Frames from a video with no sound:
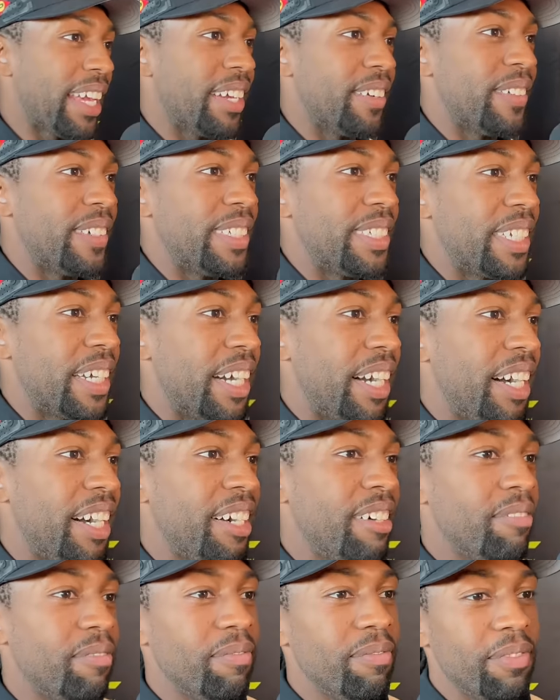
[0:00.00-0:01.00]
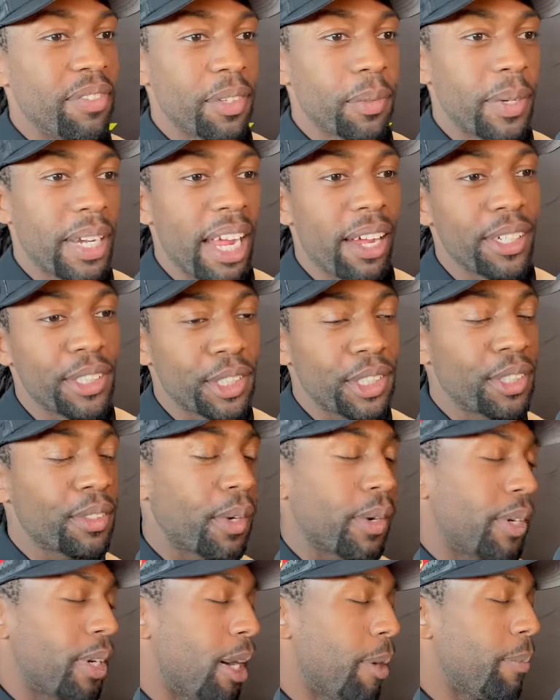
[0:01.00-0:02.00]
it was when I was
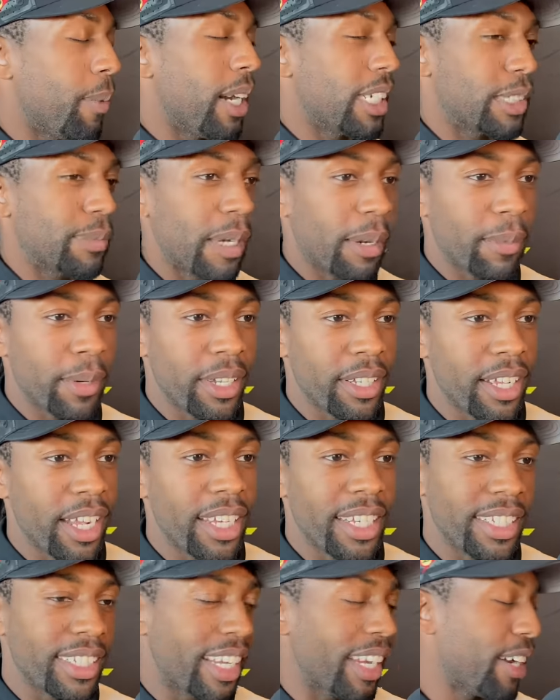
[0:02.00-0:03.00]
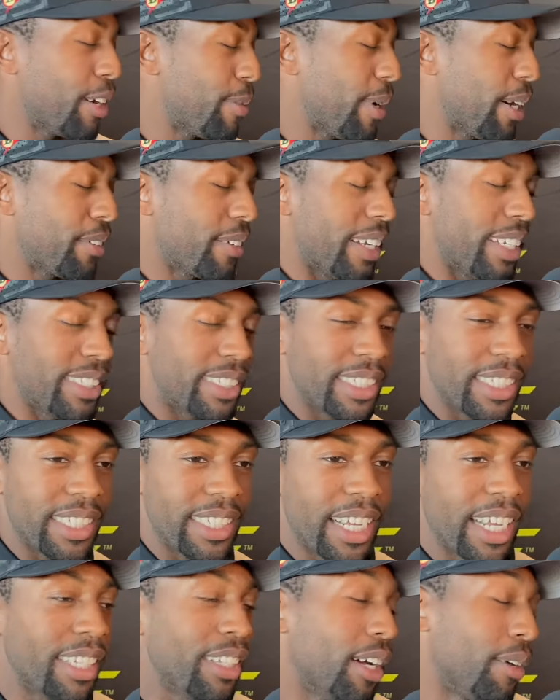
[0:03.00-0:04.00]
growing up watching my brother, I didn't care about
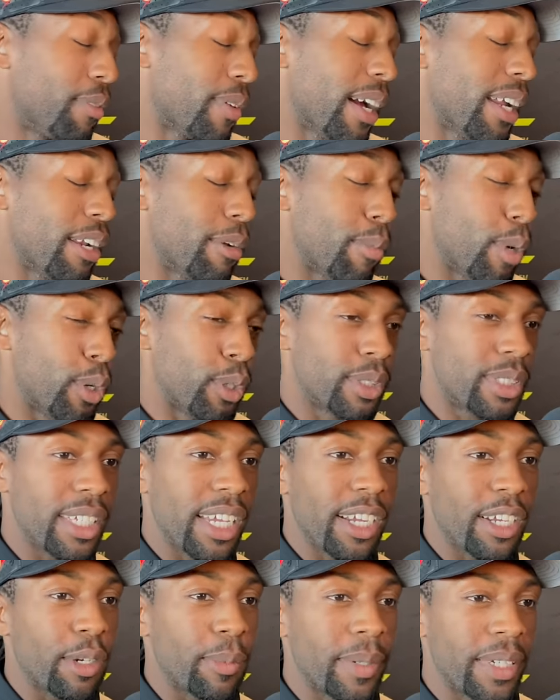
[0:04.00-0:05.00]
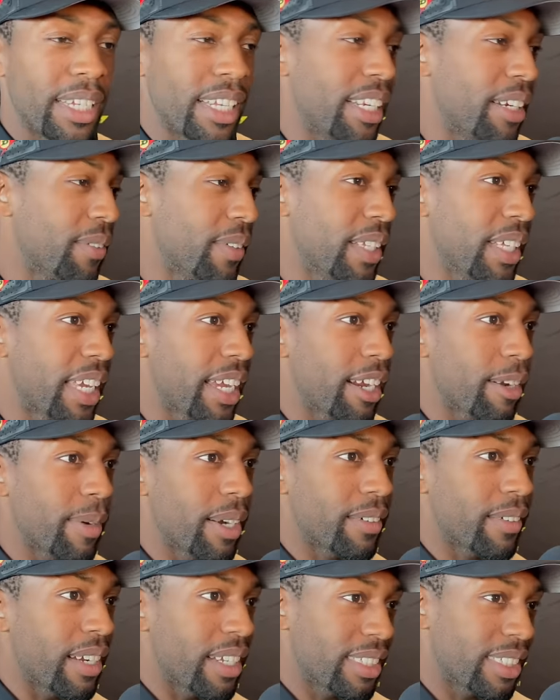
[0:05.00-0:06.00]
racing. I love riding a motorcycle, but I didn't really care
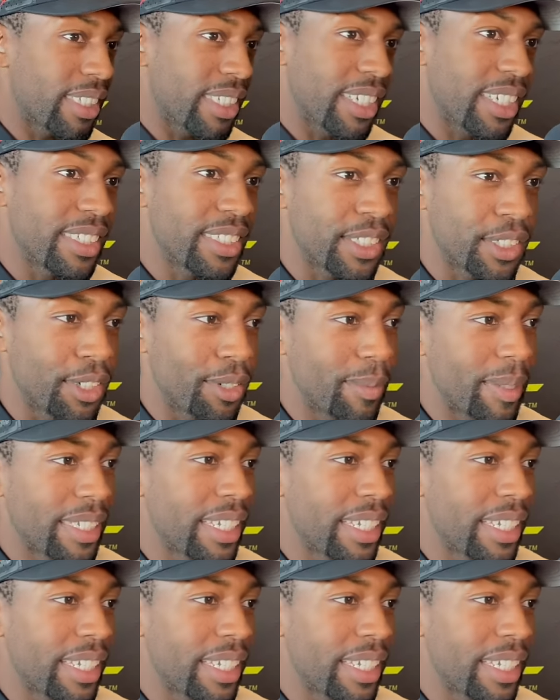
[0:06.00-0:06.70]
about racing until my